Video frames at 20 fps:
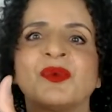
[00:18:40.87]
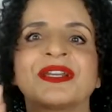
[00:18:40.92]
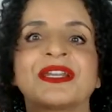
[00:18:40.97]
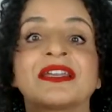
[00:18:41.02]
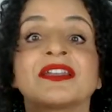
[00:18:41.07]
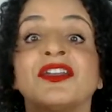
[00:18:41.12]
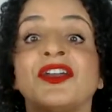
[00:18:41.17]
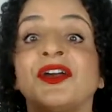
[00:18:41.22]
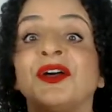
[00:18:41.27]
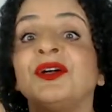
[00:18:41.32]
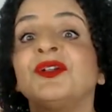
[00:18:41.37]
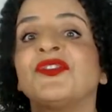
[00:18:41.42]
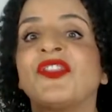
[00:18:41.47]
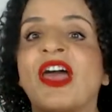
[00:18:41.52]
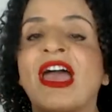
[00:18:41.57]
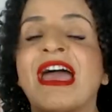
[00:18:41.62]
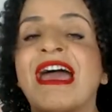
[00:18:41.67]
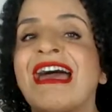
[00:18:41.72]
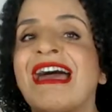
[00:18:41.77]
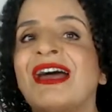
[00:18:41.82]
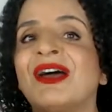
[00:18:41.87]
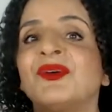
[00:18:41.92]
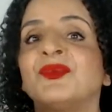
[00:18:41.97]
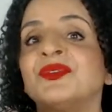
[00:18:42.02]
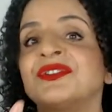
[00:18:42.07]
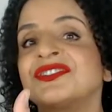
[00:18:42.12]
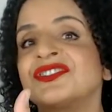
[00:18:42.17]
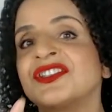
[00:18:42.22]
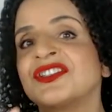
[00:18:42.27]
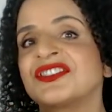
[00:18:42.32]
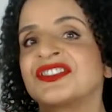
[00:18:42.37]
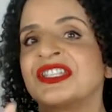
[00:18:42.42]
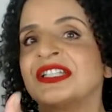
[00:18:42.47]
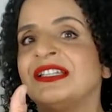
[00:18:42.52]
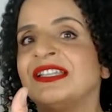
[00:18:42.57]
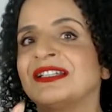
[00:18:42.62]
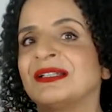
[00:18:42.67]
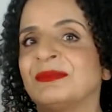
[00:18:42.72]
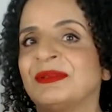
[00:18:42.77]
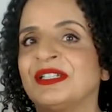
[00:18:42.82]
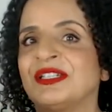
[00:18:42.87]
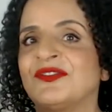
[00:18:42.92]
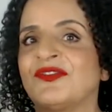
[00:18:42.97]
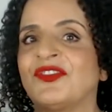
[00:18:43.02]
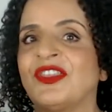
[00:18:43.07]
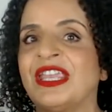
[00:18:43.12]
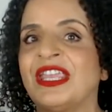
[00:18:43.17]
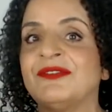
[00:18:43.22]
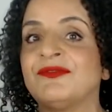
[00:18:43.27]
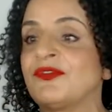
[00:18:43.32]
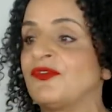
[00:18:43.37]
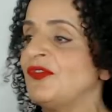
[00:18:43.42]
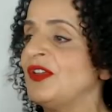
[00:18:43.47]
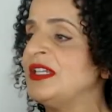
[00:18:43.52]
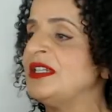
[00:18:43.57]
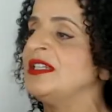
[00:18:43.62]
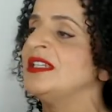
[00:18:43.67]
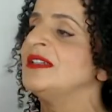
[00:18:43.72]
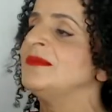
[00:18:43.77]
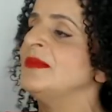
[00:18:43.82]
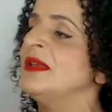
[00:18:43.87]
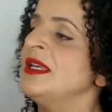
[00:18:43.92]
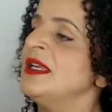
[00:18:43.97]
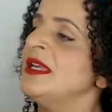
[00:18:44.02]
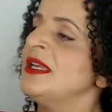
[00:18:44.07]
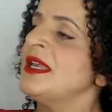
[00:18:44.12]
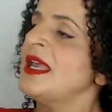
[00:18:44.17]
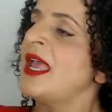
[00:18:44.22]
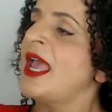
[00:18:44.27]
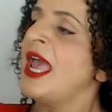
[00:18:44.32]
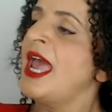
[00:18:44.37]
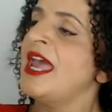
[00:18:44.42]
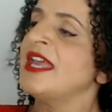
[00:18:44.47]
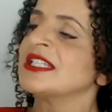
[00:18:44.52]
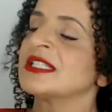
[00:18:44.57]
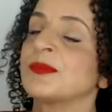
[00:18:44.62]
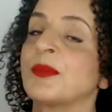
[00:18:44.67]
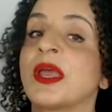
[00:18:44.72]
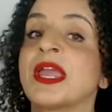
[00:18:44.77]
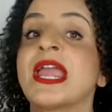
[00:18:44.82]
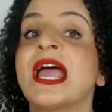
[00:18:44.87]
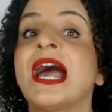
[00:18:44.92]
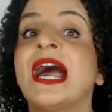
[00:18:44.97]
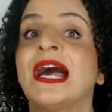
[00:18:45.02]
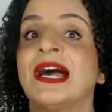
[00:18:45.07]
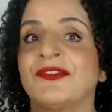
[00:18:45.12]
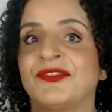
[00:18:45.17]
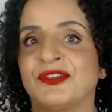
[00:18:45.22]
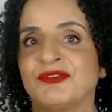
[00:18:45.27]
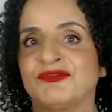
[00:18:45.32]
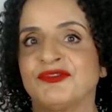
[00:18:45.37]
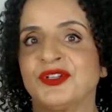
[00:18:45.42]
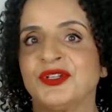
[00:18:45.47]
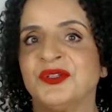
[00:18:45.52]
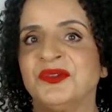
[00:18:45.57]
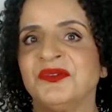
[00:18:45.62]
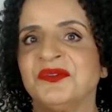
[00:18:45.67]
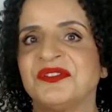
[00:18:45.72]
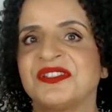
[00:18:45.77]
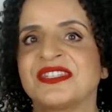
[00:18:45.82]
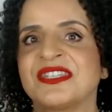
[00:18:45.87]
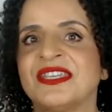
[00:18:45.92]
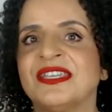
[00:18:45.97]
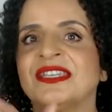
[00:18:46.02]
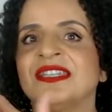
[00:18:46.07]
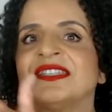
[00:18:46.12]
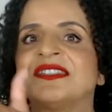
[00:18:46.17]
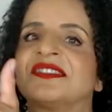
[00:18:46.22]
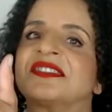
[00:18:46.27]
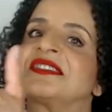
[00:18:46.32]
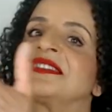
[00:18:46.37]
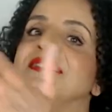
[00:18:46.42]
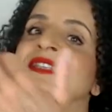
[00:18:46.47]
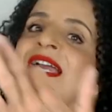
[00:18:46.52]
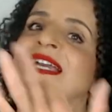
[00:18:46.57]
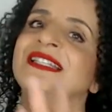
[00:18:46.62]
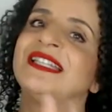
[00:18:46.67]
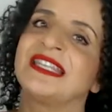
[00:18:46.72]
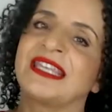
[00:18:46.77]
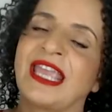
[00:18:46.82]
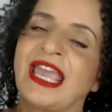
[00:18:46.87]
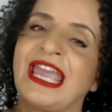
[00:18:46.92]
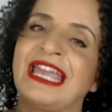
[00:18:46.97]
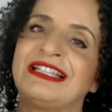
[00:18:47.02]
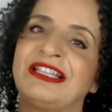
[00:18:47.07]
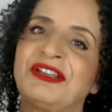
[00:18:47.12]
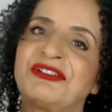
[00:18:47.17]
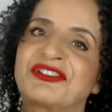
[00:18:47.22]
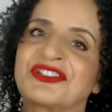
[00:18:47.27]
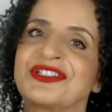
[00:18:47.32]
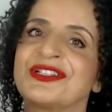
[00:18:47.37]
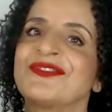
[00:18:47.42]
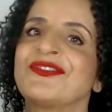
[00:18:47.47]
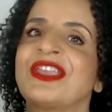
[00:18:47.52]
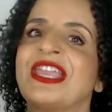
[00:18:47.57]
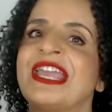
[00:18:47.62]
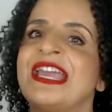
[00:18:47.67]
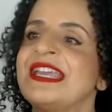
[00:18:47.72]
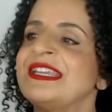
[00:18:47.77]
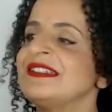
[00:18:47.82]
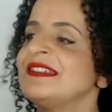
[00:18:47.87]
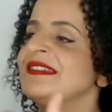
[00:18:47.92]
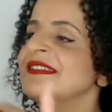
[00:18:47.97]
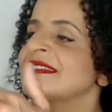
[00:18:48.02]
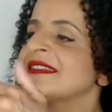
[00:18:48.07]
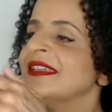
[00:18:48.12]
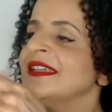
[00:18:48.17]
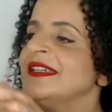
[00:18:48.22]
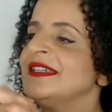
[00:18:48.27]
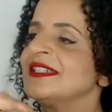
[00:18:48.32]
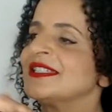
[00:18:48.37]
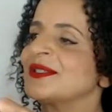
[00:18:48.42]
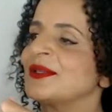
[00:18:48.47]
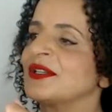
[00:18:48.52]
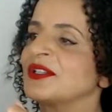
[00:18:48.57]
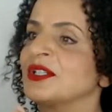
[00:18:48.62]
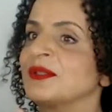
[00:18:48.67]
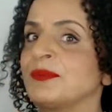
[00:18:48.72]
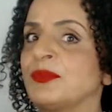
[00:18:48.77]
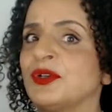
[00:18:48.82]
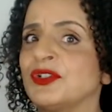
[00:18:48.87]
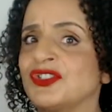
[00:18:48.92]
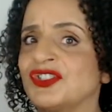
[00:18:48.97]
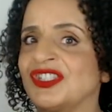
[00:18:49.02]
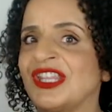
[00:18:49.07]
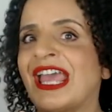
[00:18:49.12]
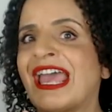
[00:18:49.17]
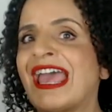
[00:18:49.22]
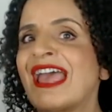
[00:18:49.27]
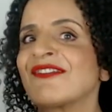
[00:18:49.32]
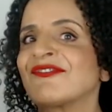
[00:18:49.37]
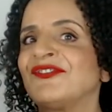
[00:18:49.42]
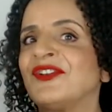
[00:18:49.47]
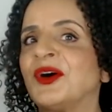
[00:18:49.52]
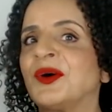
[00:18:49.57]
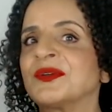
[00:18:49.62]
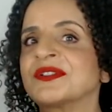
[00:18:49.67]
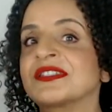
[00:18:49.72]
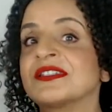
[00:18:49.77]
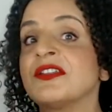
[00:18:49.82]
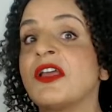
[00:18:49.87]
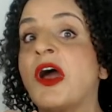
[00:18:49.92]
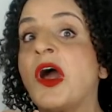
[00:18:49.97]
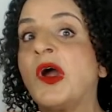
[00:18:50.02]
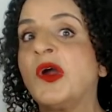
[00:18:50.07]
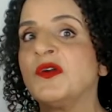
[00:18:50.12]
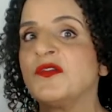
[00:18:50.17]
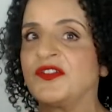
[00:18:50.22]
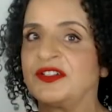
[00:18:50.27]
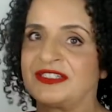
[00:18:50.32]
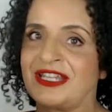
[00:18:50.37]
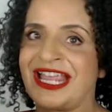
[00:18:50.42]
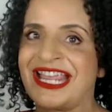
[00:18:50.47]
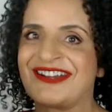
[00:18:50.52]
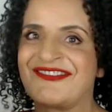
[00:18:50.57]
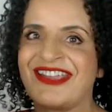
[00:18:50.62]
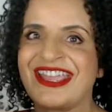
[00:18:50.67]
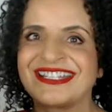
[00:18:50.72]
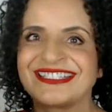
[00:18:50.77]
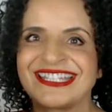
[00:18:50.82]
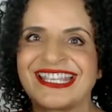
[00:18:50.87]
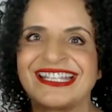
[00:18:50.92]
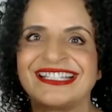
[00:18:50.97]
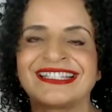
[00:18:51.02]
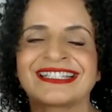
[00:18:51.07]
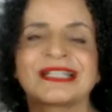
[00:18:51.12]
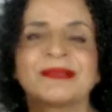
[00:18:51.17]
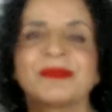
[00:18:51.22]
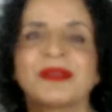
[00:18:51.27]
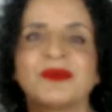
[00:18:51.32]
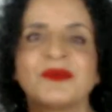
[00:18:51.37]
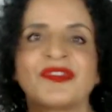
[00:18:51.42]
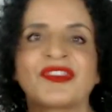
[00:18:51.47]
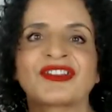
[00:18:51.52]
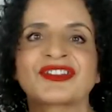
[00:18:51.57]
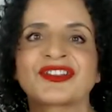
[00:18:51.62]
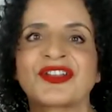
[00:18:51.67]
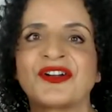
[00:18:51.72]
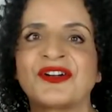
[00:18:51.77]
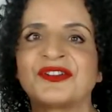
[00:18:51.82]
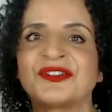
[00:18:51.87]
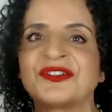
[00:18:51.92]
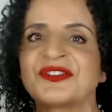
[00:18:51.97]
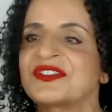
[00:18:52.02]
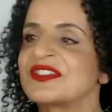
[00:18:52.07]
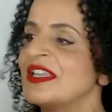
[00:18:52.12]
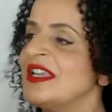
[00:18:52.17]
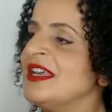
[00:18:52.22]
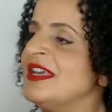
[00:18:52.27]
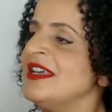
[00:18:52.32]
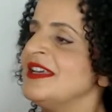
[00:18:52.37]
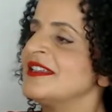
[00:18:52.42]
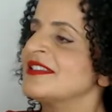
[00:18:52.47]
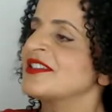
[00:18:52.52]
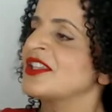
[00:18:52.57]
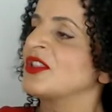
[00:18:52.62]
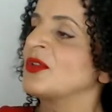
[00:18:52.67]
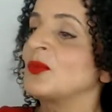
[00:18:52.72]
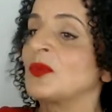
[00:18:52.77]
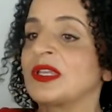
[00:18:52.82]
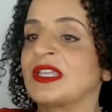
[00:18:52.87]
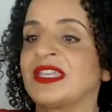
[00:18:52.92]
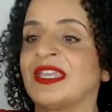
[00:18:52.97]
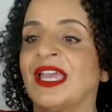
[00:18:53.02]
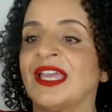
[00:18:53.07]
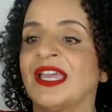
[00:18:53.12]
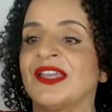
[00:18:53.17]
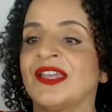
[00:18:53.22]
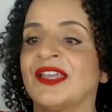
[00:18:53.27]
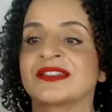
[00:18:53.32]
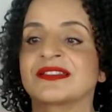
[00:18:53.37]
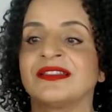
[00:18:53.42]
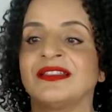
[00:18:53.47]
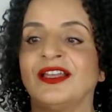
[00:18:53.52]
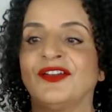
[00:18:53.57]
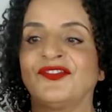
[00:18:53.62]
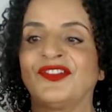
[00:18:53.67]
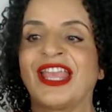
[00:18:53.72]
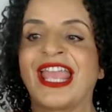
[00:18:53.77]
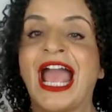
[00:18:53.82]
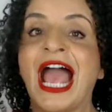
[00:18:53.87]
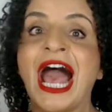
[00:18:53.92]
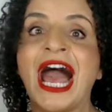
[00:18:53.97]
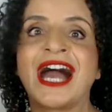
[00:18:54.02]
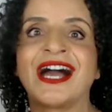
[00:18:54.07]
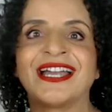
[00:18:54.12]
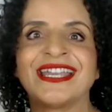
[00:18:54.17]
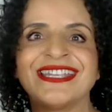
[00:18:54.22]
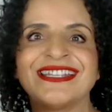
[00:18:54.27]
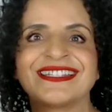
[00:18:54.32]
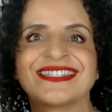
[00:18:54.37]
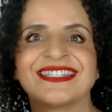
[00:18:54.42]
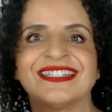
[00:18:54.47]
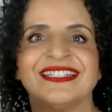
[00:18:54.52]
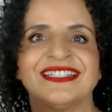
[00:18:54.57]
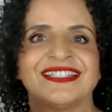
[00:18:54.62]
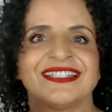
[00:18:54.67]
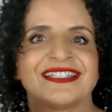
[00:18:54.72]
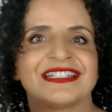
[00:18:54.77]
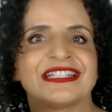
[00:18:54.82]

when I curled the hair was just a little bit of the Infineon hairspray at the root, styling care lotion on the ends, so I could push the hair forwards and over direct it a little bit with the tongs so that we get this lovely height